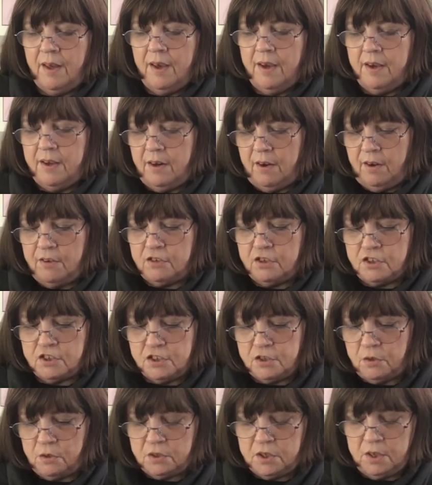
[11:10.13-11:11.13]
you know, I
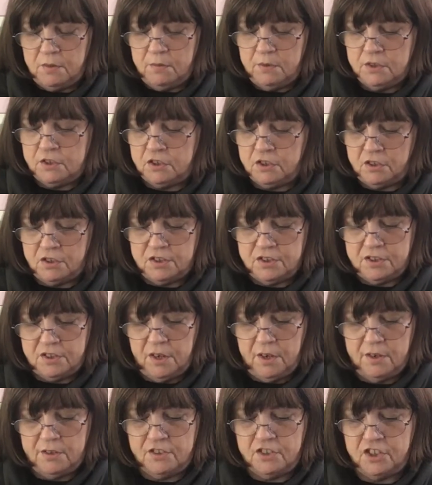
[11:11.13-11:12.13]
just thought it was just
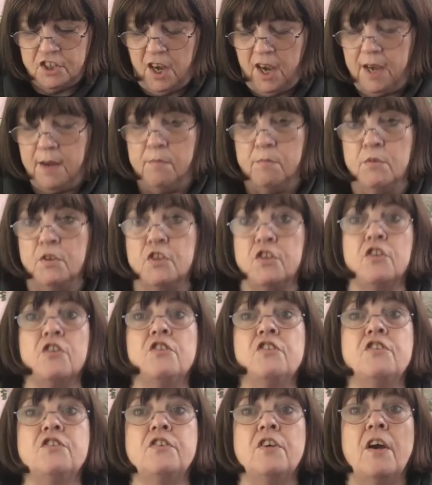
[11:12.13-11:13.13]
a shame to
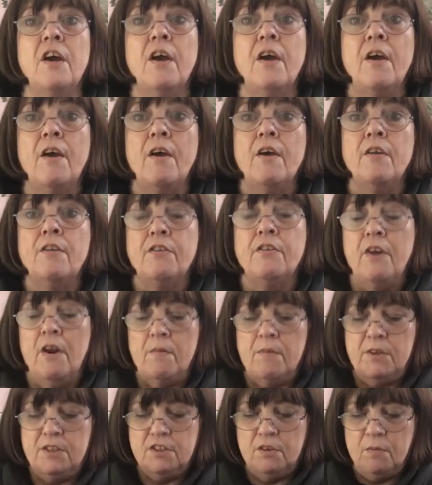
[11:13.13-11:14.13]
just
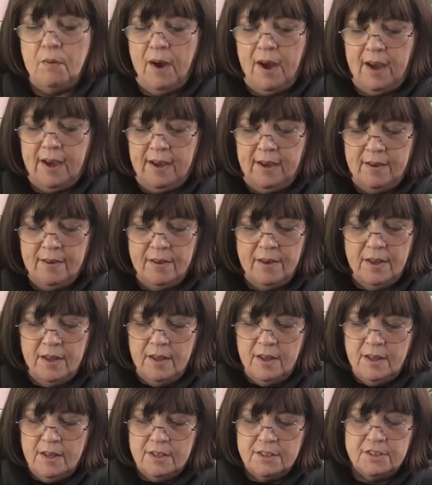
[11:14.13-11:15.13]
throw it away.
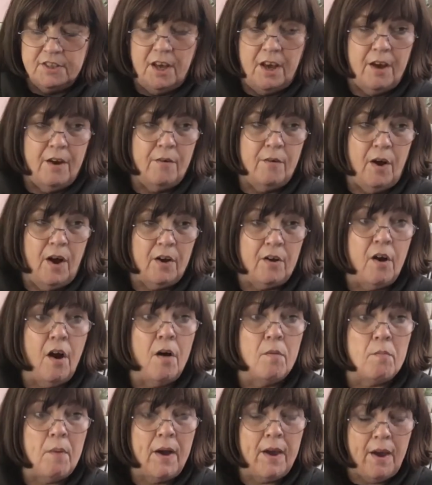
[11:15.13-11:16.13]
So I
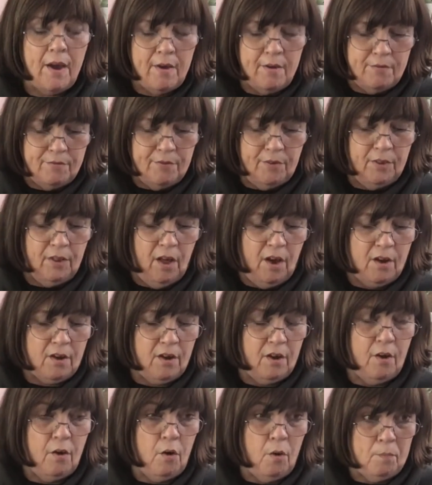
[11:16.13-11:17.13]
got my
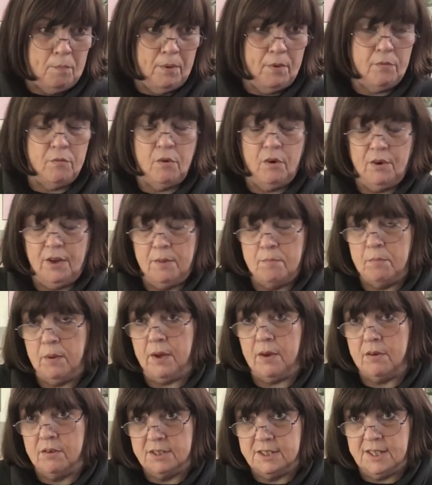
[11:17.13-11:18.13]
overlocker up and running,
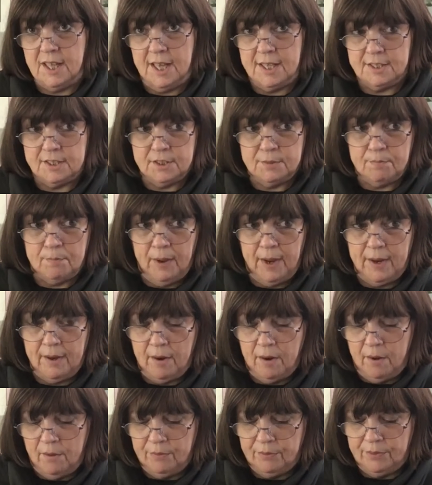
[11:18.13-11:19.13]
because that's been
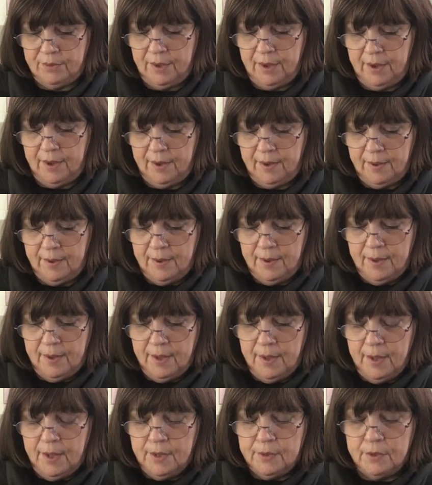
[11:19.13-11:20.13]
on
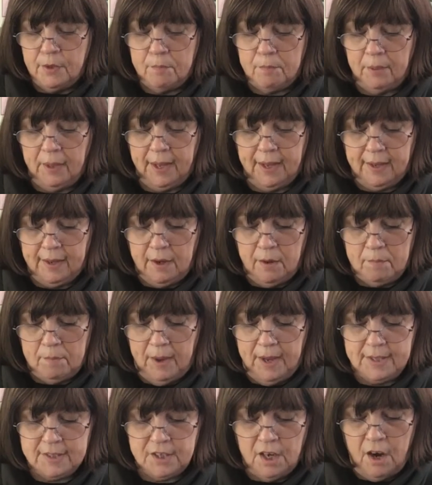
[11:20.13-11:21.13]
the blink a
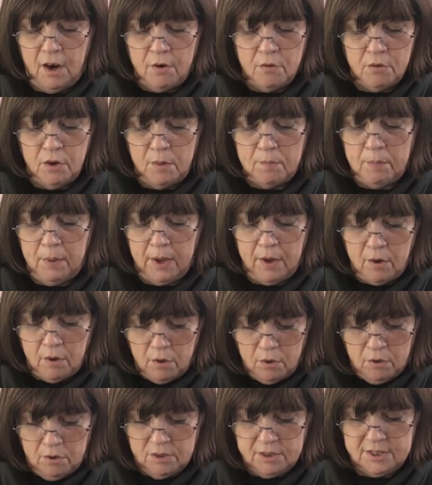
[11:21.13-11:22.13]
bit, only
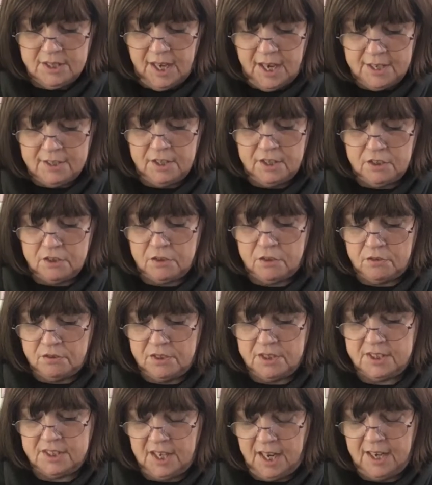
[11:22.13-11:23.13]
because I didn't
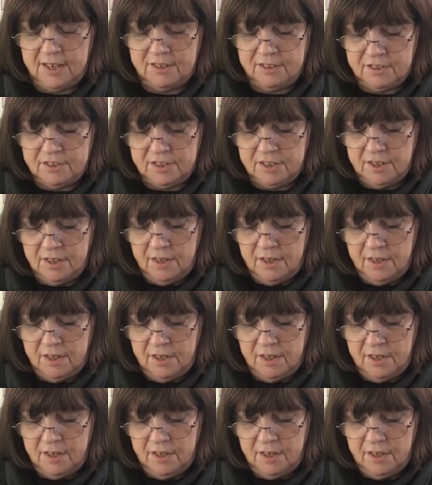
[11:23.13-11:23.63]
understand